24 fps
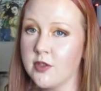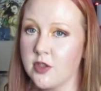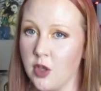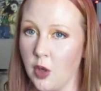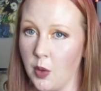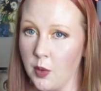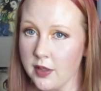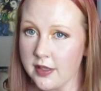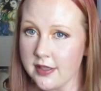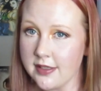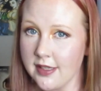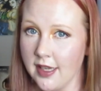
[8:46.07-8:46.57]

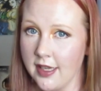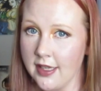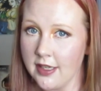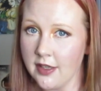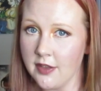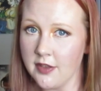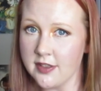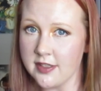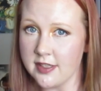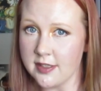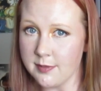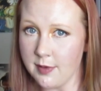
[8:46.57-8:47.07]
so
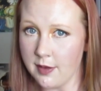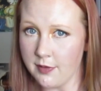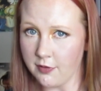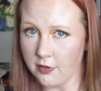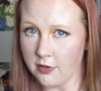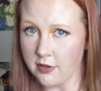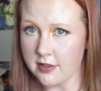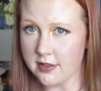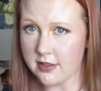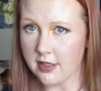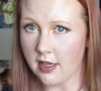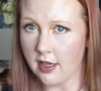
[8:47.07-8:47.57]
excited. This is my
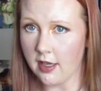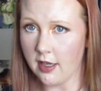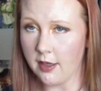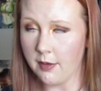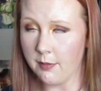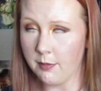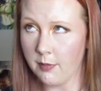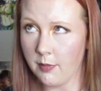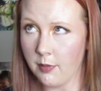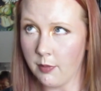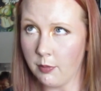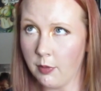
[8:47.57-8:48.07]
first
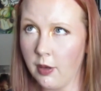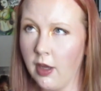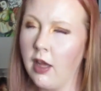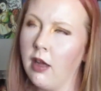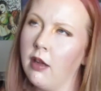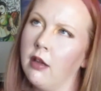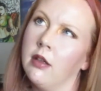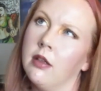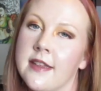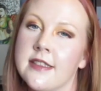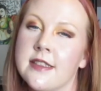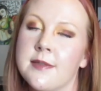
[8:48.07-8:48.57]
time,
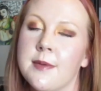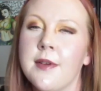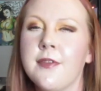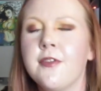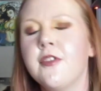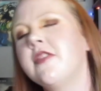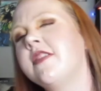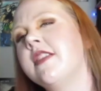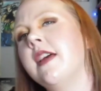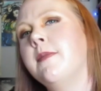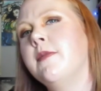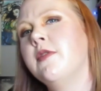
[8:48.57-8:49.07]
well, this is my
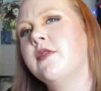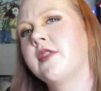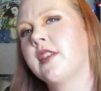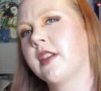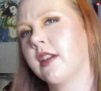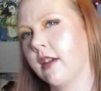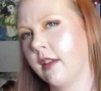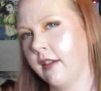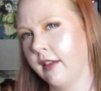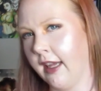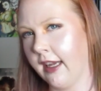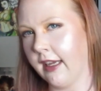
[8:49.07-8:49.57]
first time
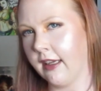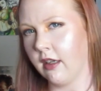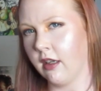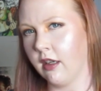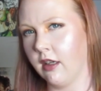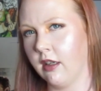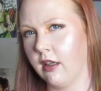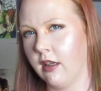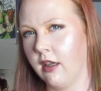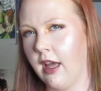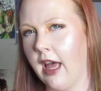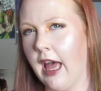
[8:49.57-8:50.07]
using like
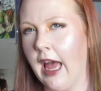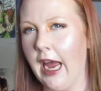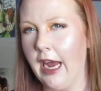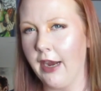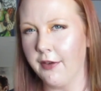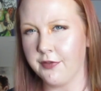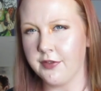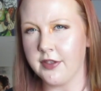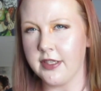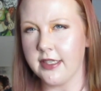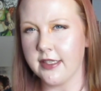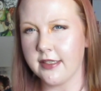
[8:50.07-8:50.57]
a
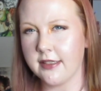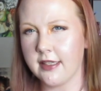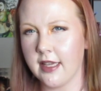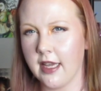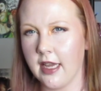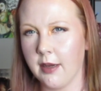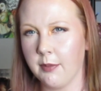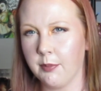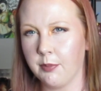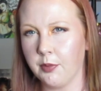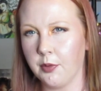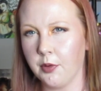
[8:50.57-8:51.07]
hefty
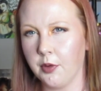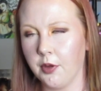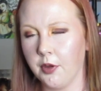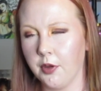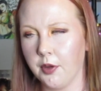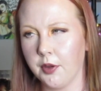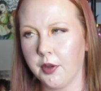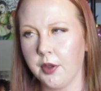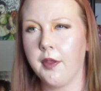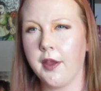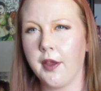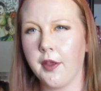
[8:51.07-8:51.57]

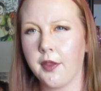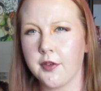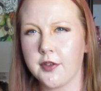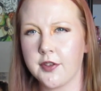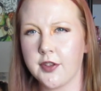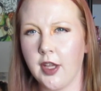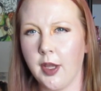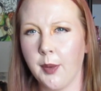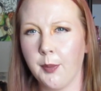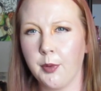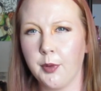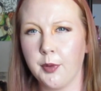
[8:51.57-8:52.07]
sample. The other
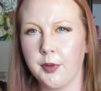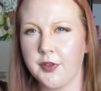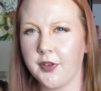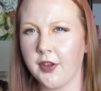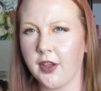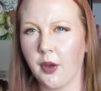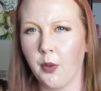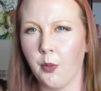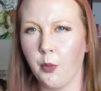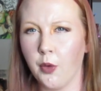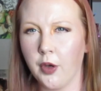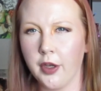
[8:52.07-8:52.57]
sample was
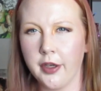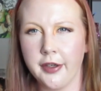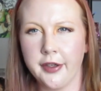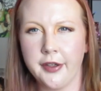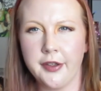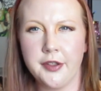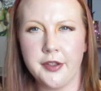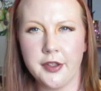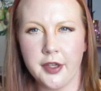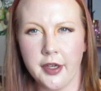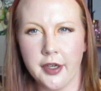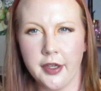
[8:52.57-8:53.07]
like a one
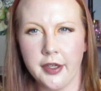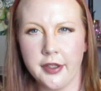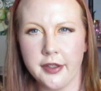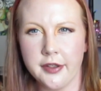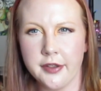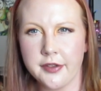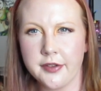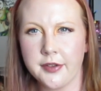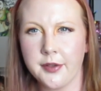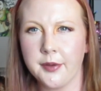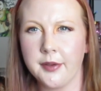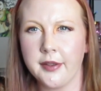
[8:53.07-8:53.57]
and
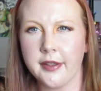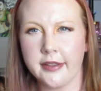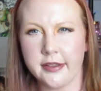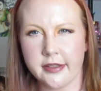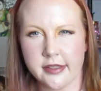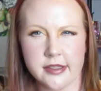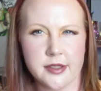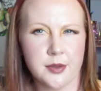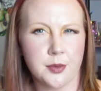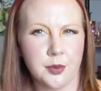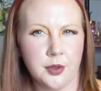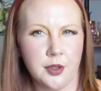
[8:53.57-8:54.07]
done, so like
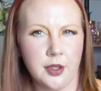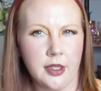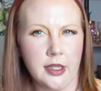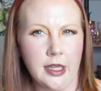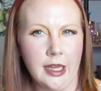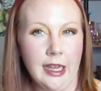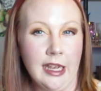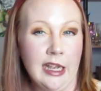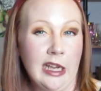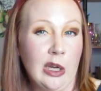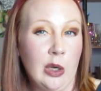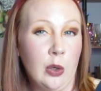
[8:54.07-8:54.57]
doesn't really
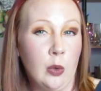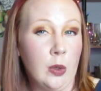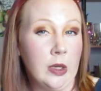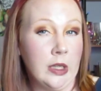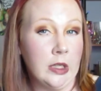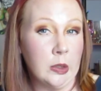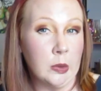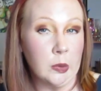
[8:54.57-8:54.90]
count. I